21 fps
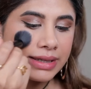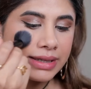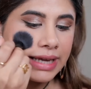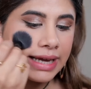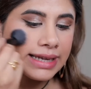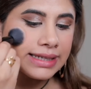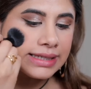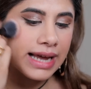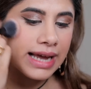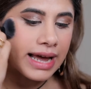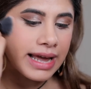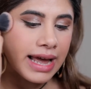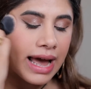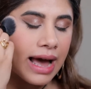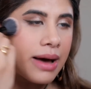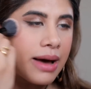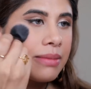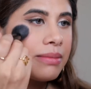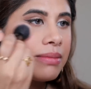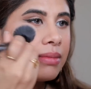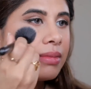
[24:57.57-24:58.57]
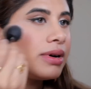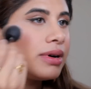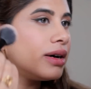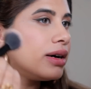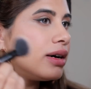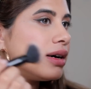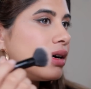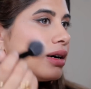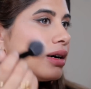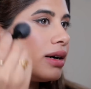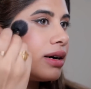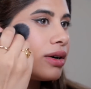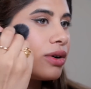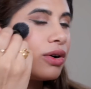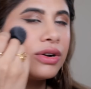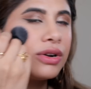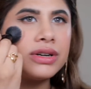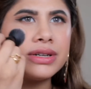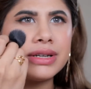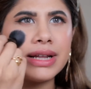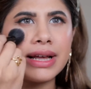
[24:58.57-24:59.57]
Yes, I am
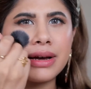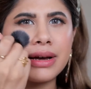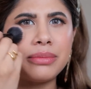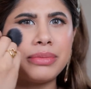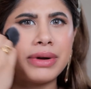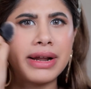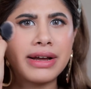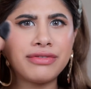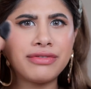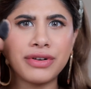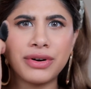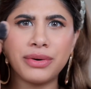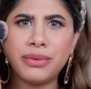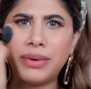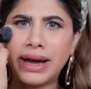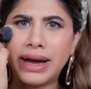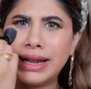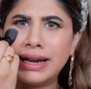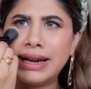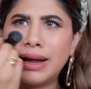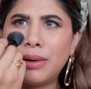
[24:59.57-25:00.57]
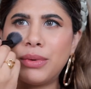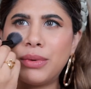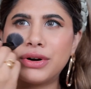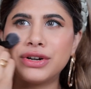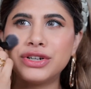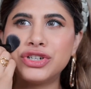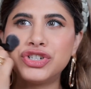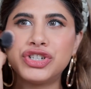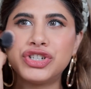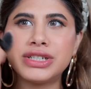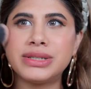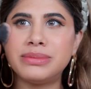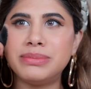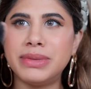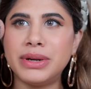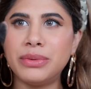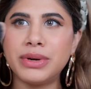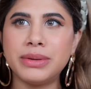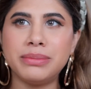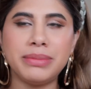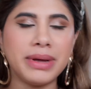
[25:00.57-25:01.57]
gonna take a break for a while. I wanna just
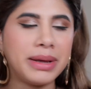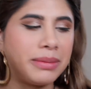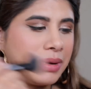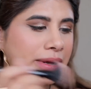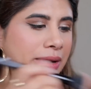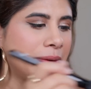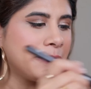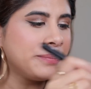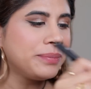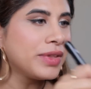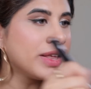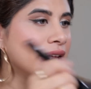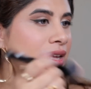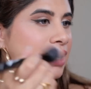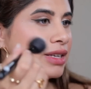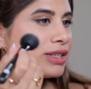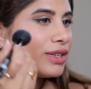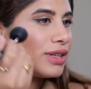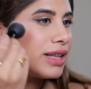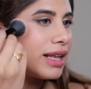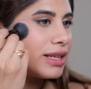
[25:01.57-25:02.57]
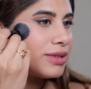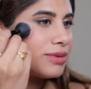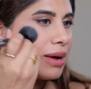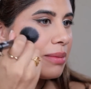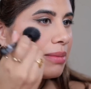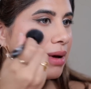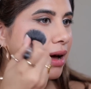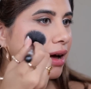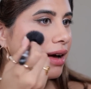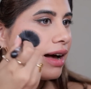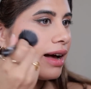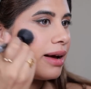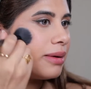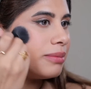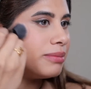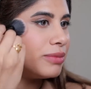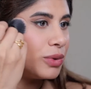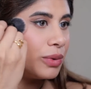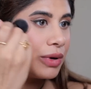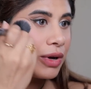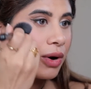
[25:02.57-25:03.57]
be with baby. So that's why
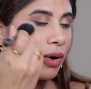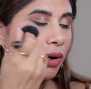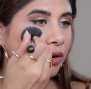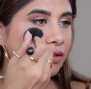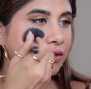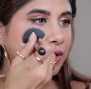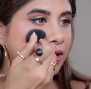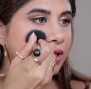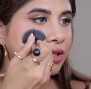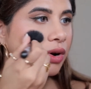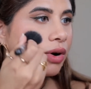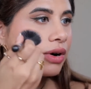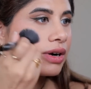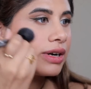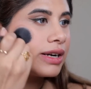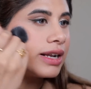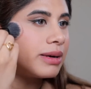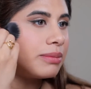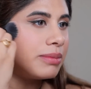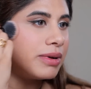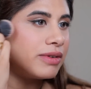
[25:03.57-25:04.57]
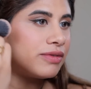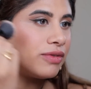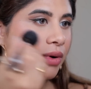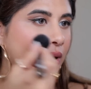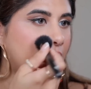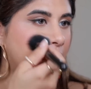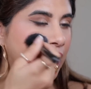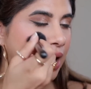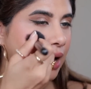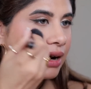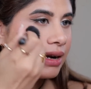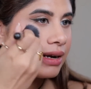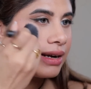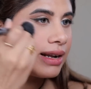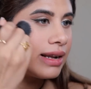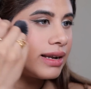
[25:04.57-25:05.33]
I'm doing all of this content beforehand.